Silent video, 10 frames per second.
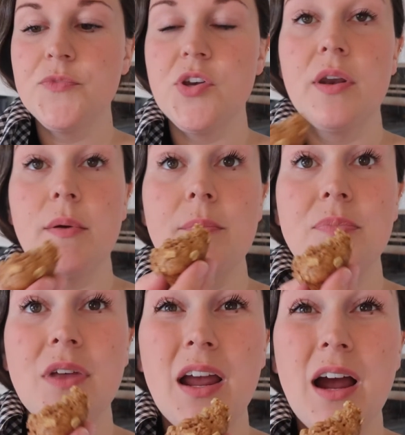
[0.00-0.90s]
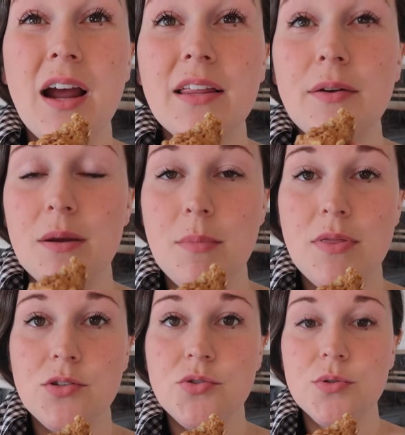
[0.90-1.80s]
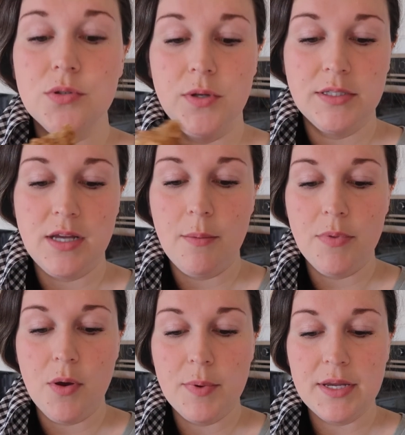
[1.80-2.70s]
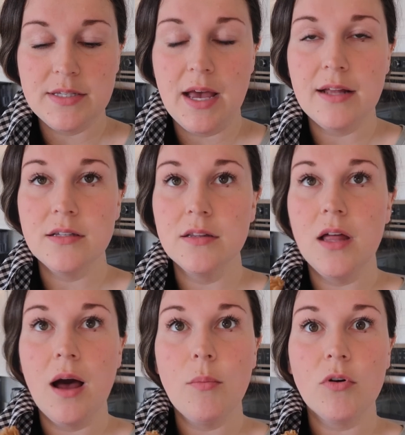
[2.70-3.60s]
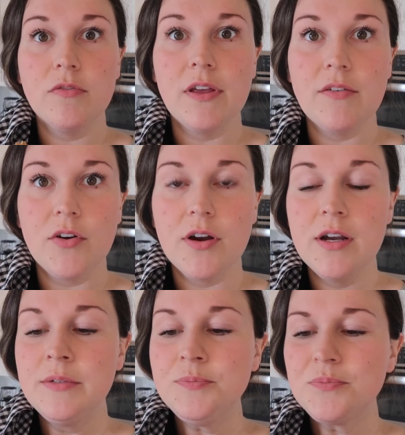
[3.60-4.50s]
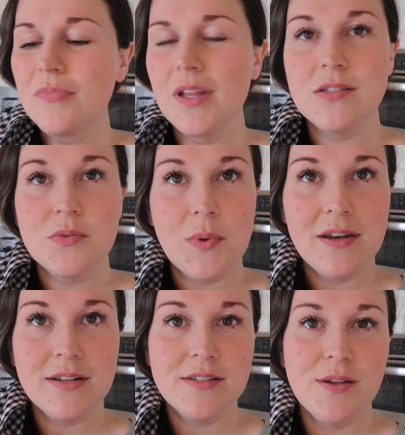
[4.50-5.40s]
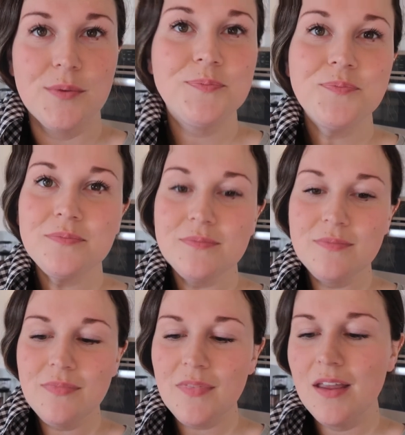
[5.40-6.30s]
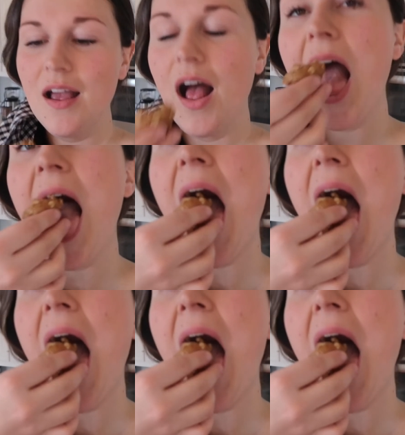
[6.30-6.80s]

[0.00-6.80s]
So anyway, I highly recommend the streusel on top though, because that adds a lot more flavor and sweetness. So yeah.